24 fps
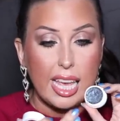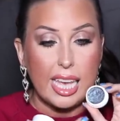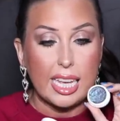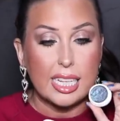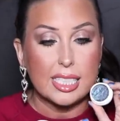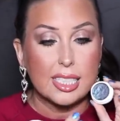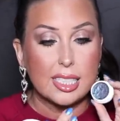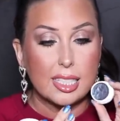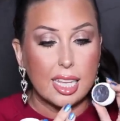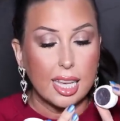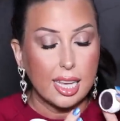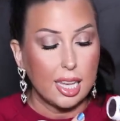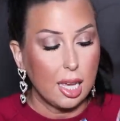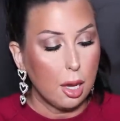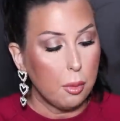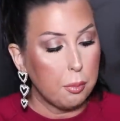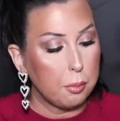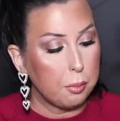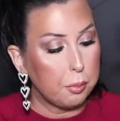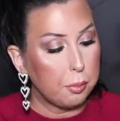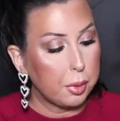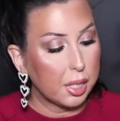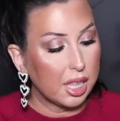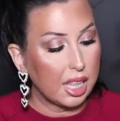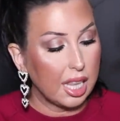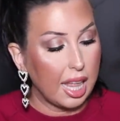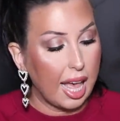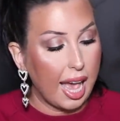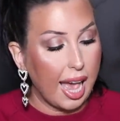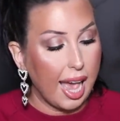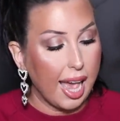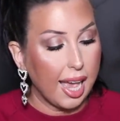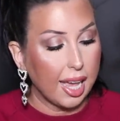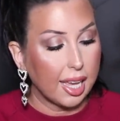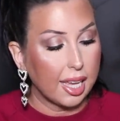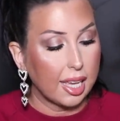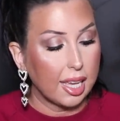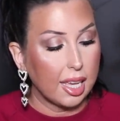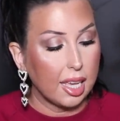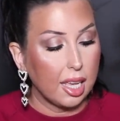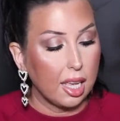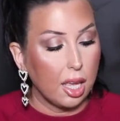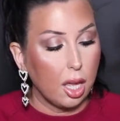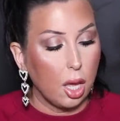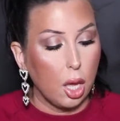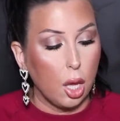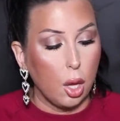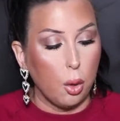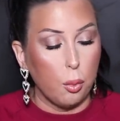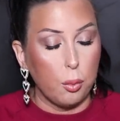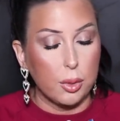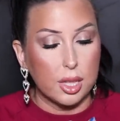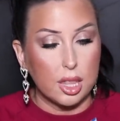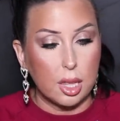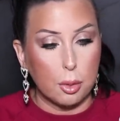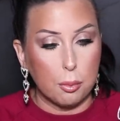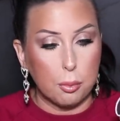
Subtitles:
It's like a black with